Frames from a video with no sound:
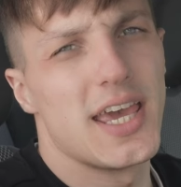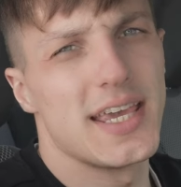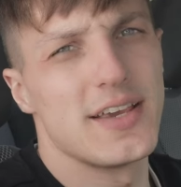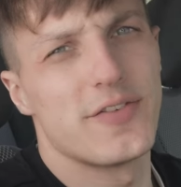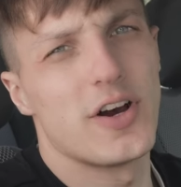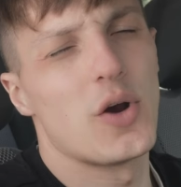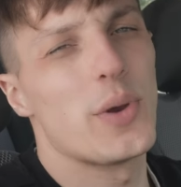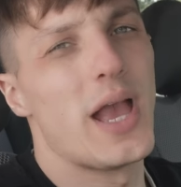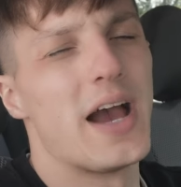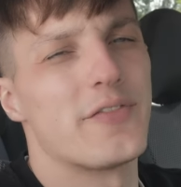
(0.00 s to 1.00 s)
Either
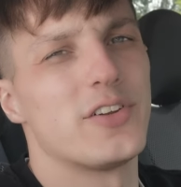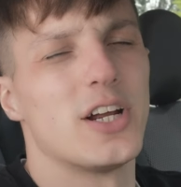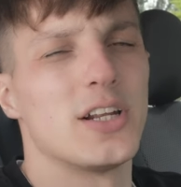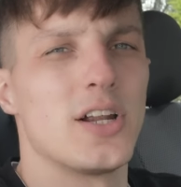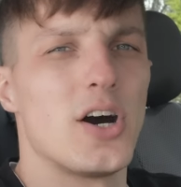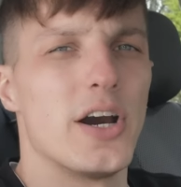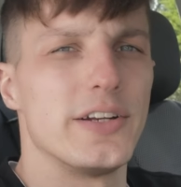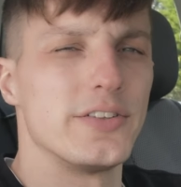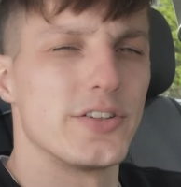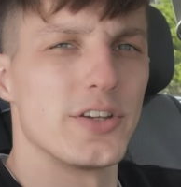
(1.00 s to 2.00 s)
we haven't
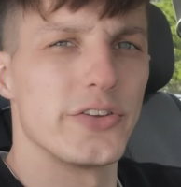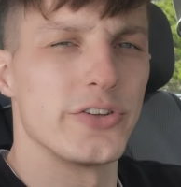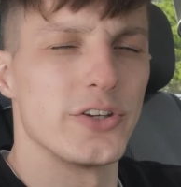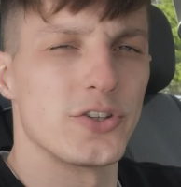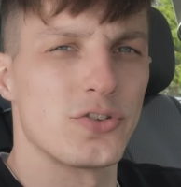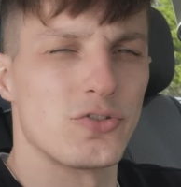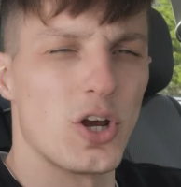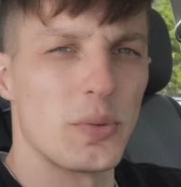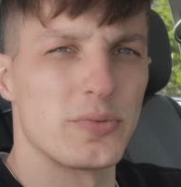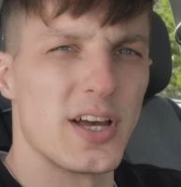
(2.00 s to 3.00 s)
aligned the
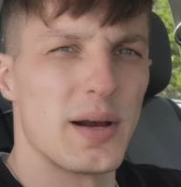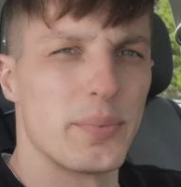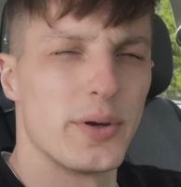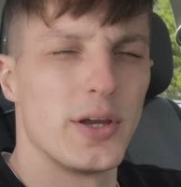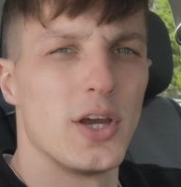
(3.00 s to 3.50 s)
stripes up